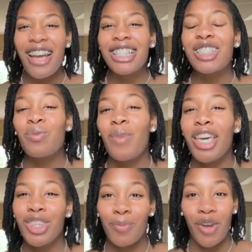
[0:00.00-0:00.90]
To
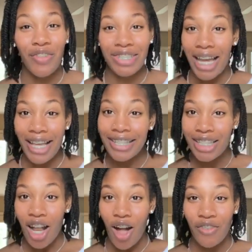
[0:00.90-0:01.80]
make the perfect iced
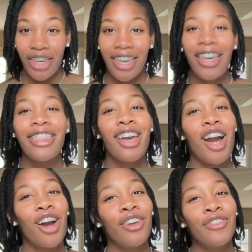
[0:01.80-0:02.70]
coffee, there
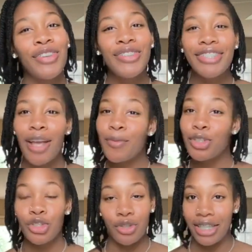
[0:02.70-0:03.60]
are a few steps
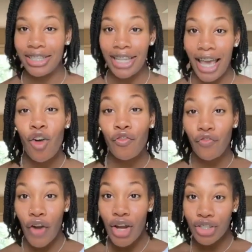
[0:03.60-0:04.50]
that you need to take.
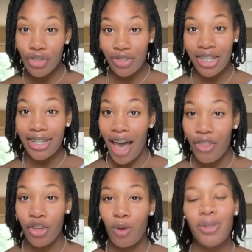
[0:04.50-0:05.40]
First, you need to gather
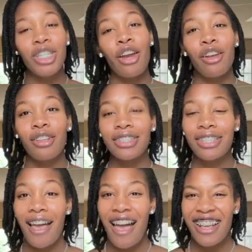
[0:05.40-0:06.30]
your materials.
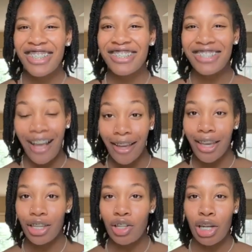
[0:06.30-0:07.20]

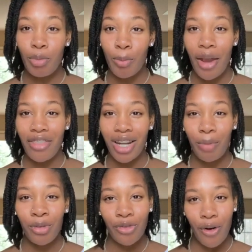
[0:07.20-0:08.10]
Second, you need to prepare the night
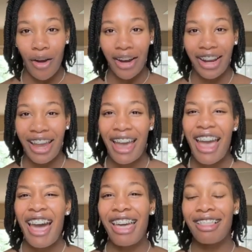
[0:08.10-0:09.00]
before.
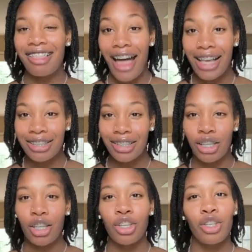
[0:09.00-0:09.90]
And lastly,
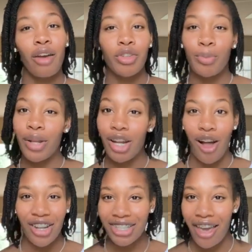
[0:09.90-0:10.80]
you have to put it
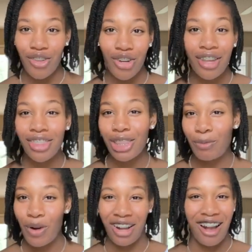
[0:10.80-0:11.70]
all together the
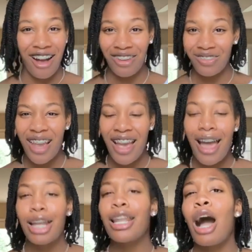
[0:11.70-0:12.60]
morning of.
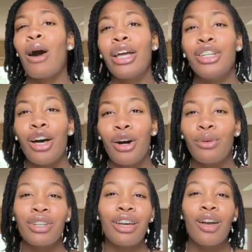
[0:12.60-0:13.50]
Now, I know
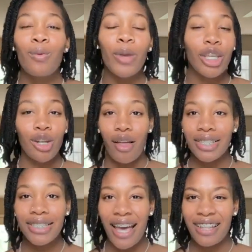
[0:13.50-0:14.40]
we can all
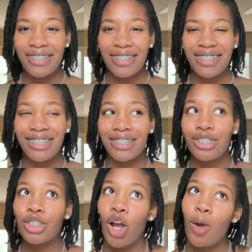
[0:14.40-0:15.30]
attest to
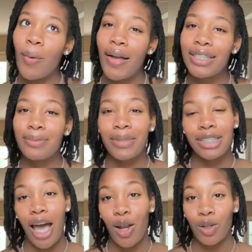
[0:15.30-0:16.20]
Starbucks,
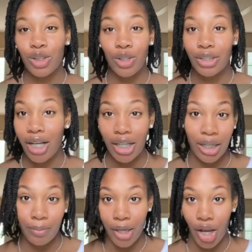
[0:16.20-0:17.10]
McDonald's, or Dunkin'
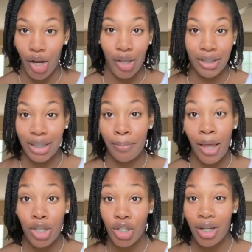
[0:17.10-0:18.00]
being our guilty
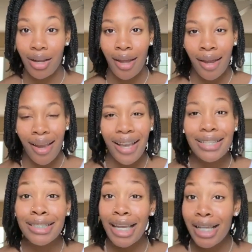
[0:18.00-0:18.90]
pleasure.
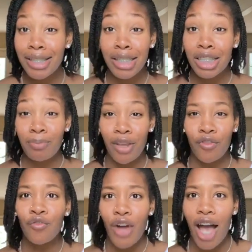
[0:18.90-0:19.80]
It's easy to spend
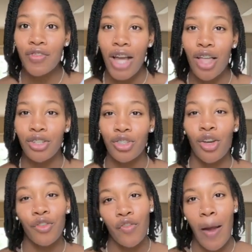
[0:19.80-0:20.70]
$5 on
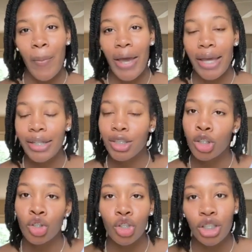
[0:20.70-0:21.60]
a frappe
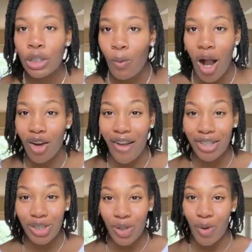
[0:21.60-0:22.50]
just to walk around
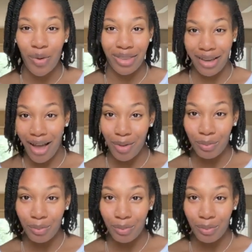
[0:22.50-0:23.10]
school with the cup.